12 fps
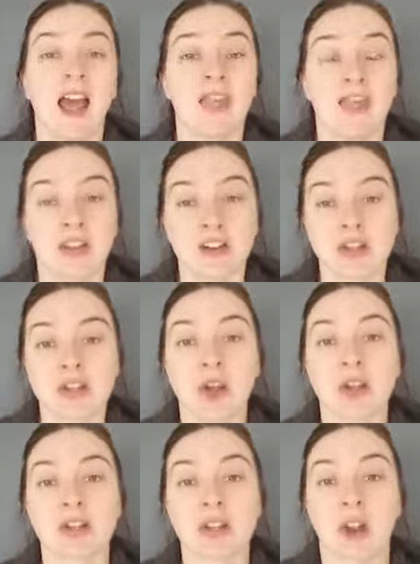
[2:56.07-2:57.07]
there is
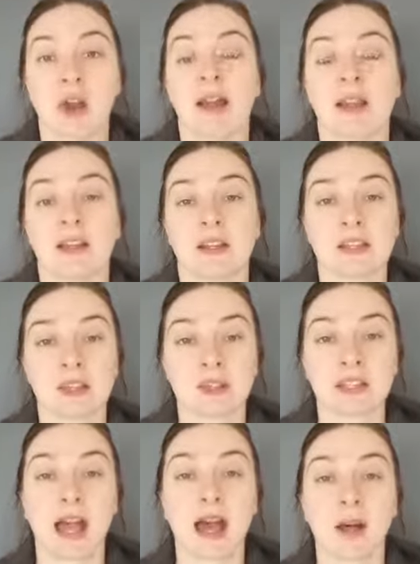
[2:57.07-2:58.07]
not a lot I can do
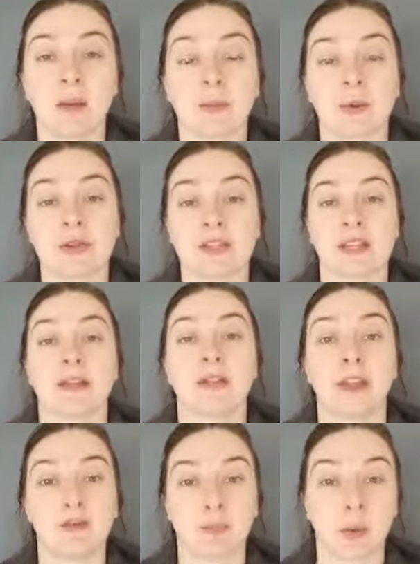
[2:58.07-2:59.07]
to help until
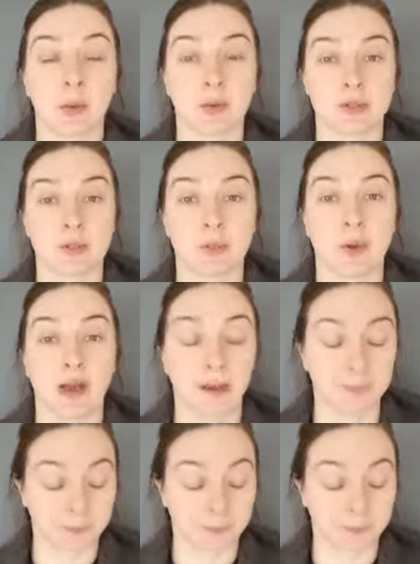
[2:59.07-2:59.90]
they've bought somewhere.